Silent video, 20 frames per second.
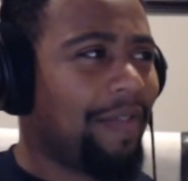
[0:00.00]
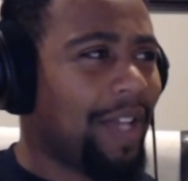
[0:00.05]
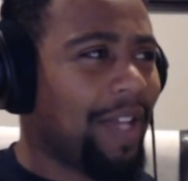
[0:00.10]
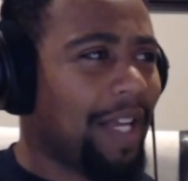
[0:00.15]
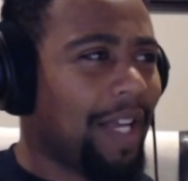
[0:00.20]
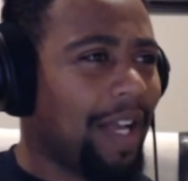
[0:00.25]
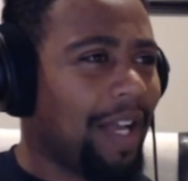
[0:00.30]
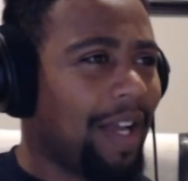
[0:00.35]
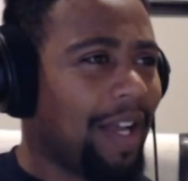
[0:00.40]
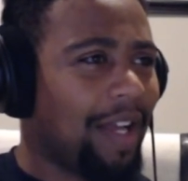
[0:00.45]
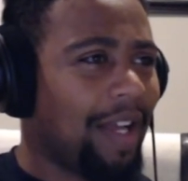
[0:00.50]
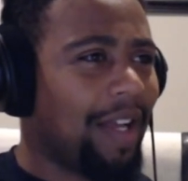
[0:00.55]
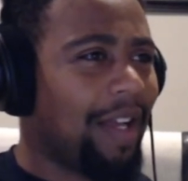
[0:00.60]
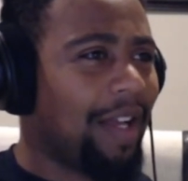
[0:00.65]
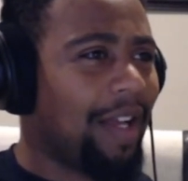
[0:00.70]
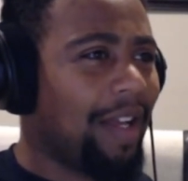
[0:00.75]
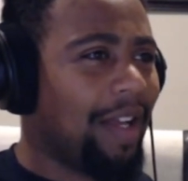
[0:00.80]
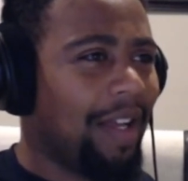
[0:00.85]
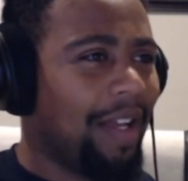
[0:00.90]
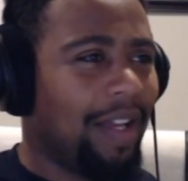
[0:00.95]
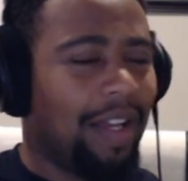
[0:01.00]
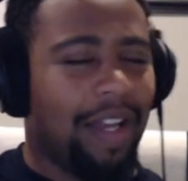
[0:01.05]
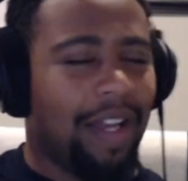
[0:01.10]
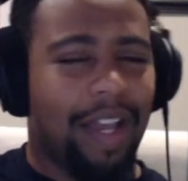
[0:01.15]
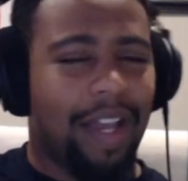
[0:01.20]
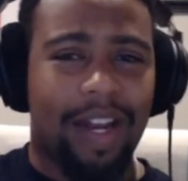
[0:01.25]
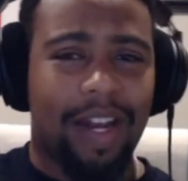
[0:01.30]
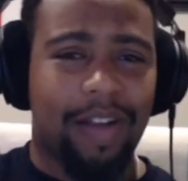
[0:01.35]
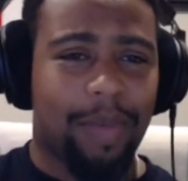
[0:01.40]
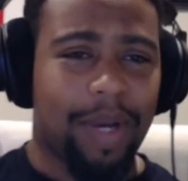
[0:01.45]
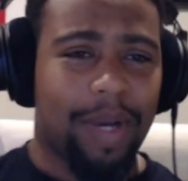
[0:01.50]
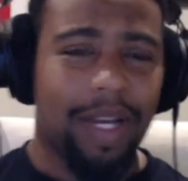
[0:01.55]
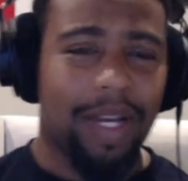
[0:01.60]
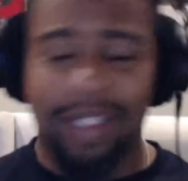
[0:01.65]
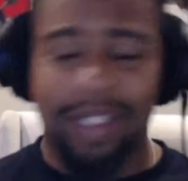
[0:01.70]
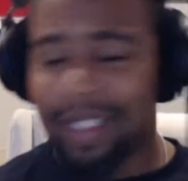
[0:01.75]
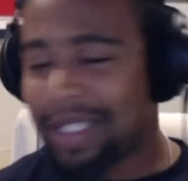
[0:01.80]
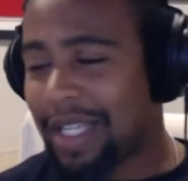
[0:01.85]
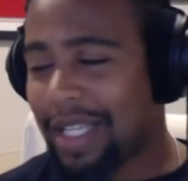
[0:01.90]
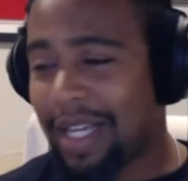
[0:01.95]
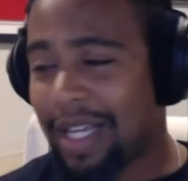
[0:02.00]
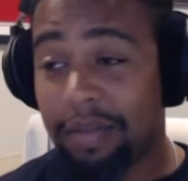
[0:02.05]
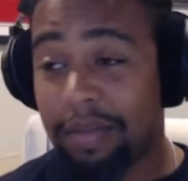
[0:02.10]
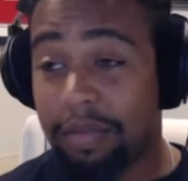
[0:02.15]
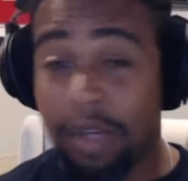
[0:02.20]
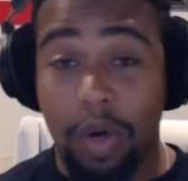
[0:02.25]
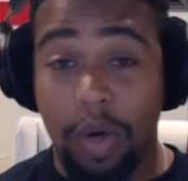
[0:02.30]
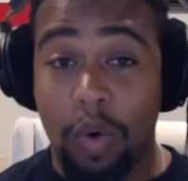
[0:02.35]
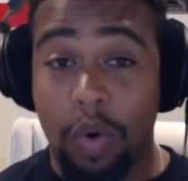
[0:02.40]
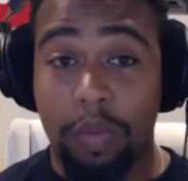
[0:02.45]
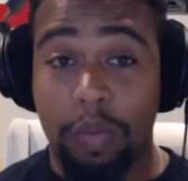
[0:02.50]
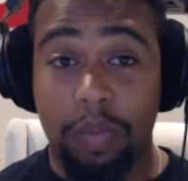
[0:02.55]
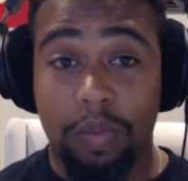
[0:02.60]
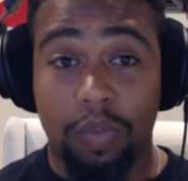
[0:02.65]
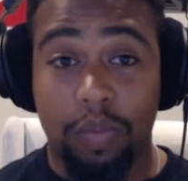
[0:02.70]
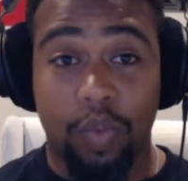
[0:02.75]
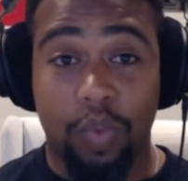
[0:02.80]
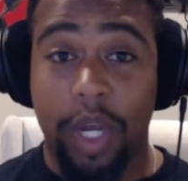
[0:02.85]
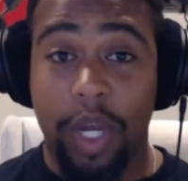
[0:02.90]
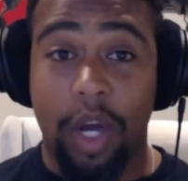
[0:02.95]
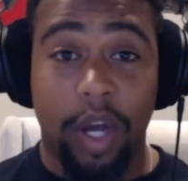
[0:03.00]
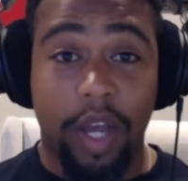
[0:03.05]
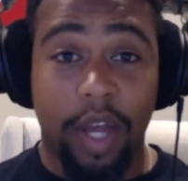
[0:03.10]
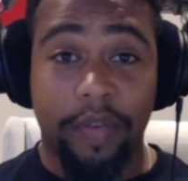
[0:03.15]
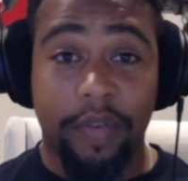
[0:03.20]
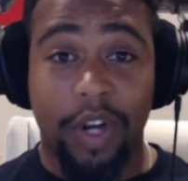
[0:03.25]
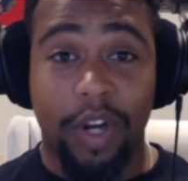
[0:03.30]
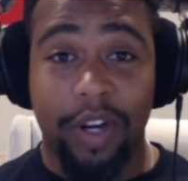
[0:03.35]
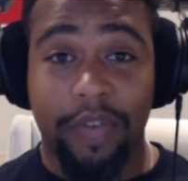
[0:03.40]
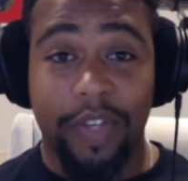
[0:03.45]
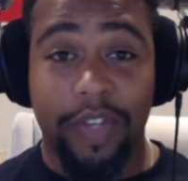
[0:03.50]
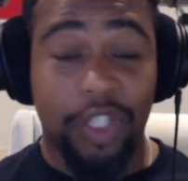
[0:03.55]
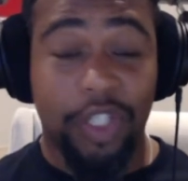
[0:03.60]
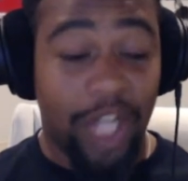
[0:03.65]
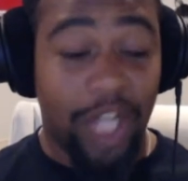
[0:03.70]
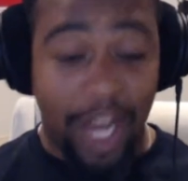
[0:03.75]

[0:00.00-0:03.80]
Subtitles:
Like, and everybody else is like, nope, we all have dark vision.